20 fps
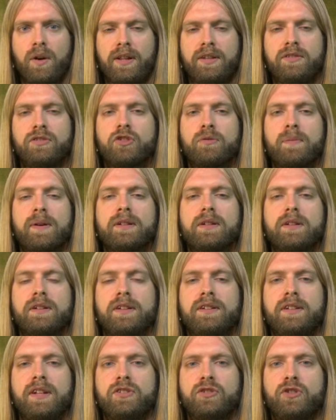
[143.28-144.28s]
while
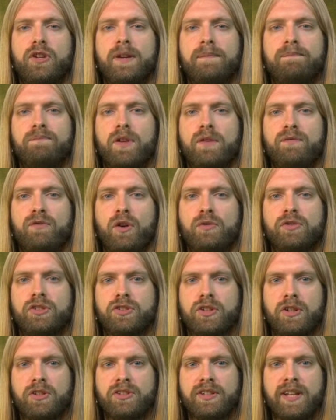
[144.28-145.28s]
instrumental conditioning
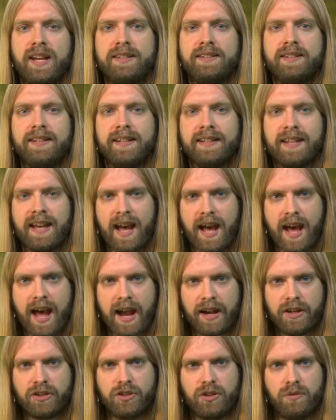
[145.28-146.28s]
involves associating an
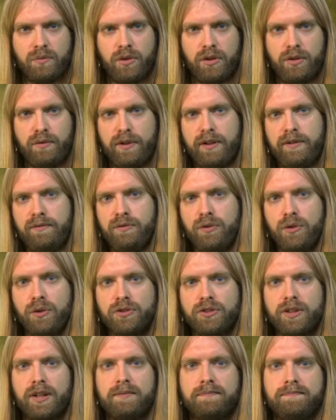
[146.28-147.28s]
action with a
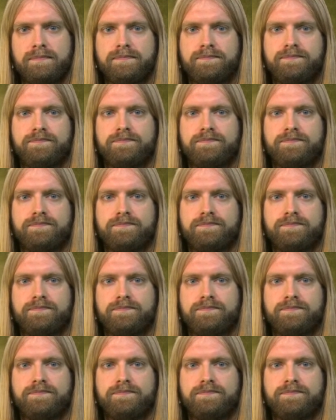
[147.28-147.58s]
reinforcer.